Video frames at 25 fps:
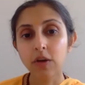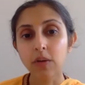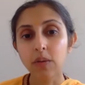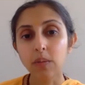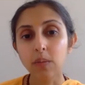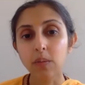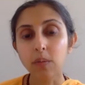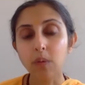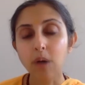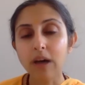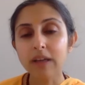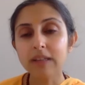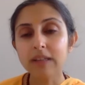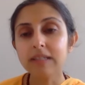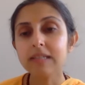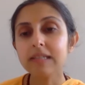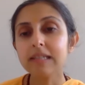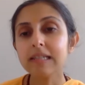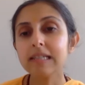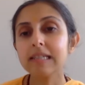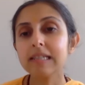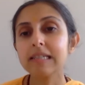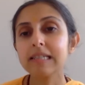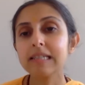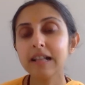once
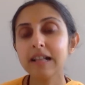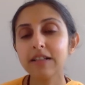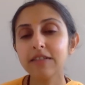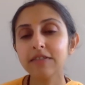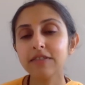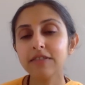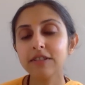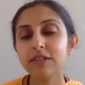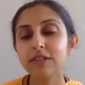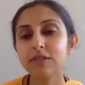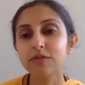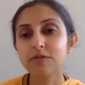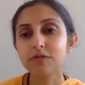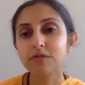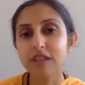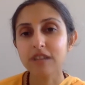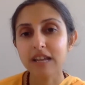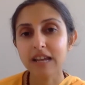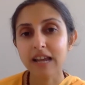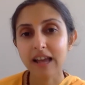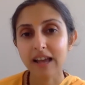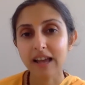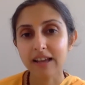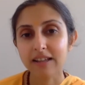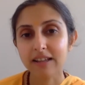the self is
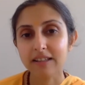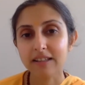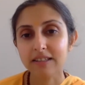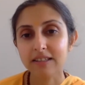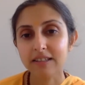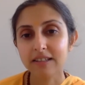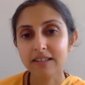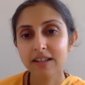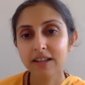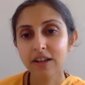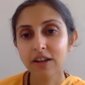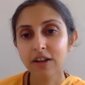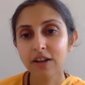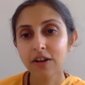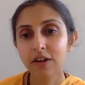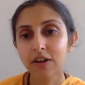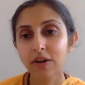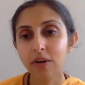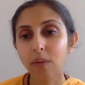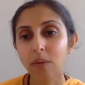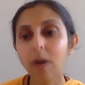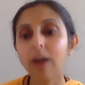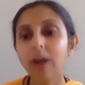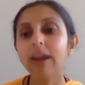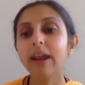realized,
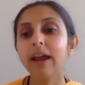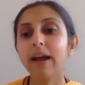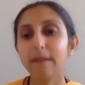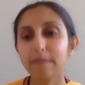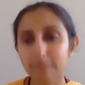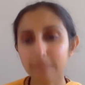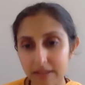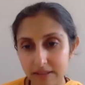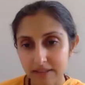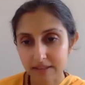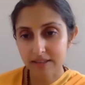what happens?